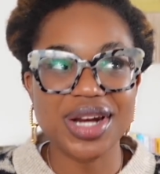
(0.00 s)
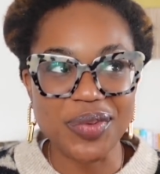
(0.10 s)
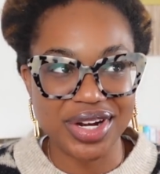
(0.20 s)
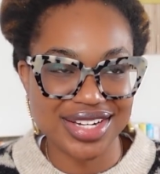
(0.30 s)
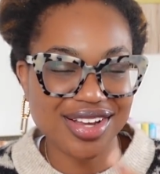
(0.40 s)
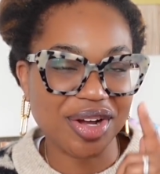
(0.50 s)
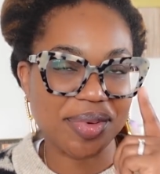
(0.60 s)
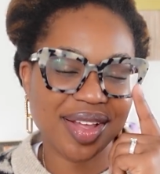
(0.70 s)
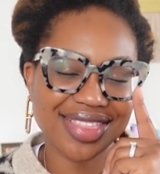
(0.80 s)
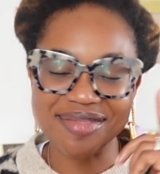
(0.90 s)
I wanted to talk
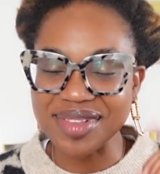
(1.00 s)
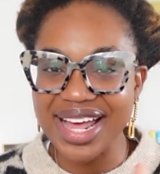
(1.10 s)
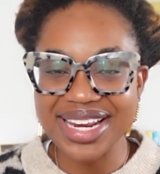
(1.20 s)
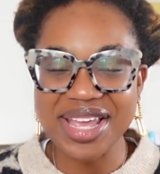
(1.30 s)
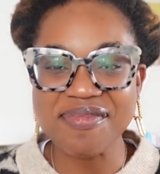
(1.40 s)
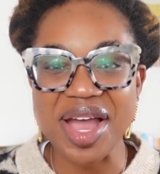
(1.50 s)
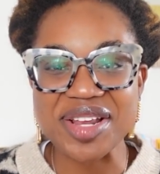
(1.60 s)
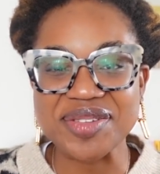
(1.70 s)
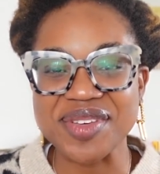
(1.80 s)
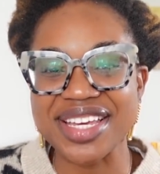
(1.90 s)
about. I'm glad it came back
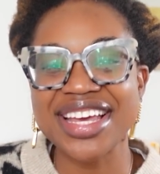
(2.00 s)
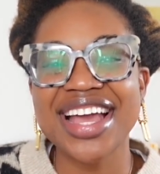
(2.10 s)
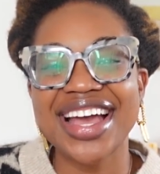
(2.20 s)
to me.